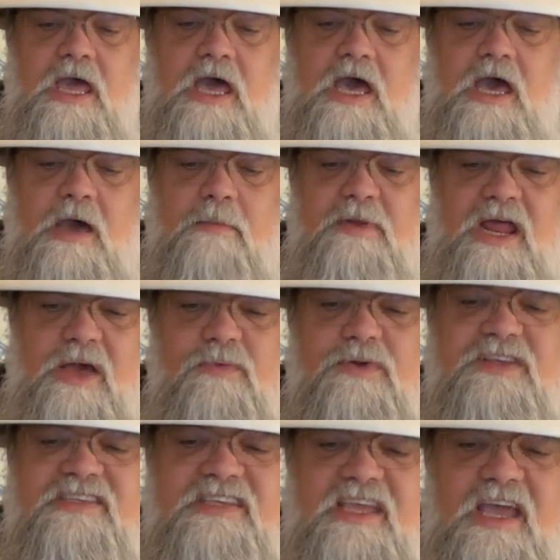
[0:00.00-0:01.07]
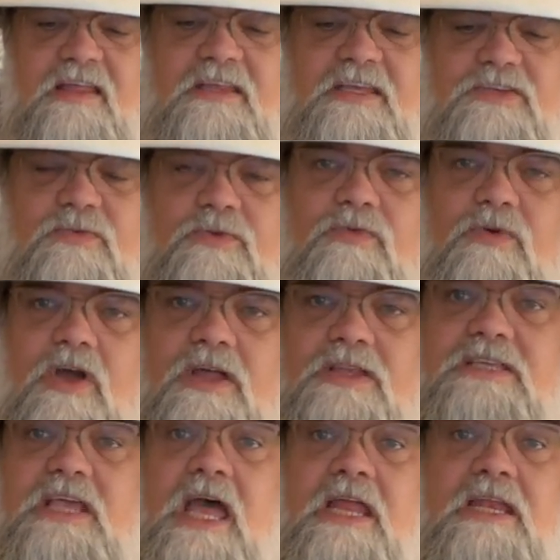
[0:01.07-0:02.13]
But I want to see how this one runs.